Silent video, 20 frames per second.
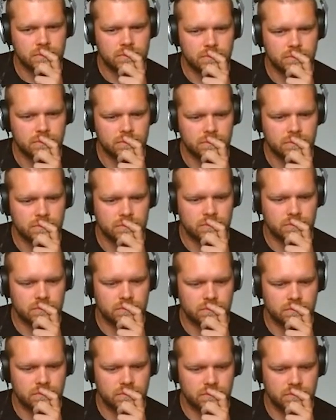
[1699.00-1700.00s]

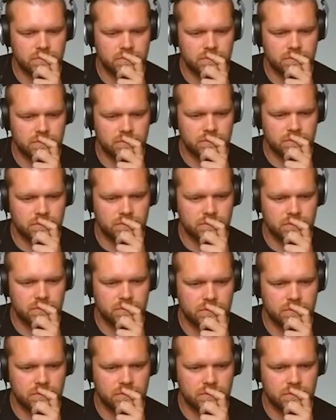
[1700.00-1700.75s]
No one is speaking in this clip.